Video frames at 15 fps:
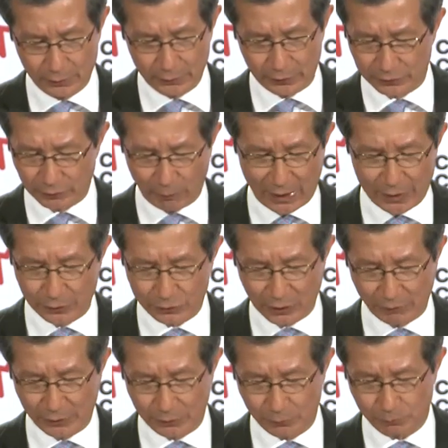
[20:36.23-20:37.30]
is around
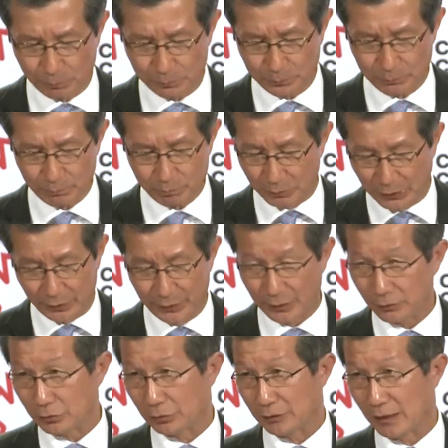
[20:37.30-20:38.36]
7
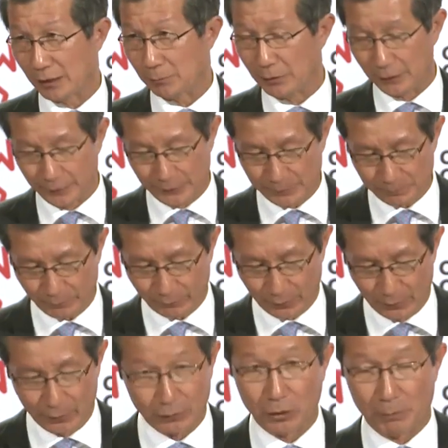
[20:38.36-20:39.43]
billion to 9 billion,
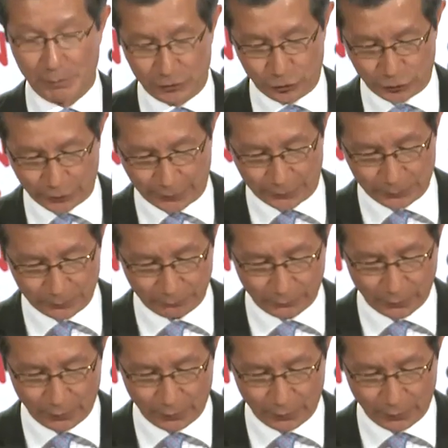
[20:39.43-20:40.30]
not much change.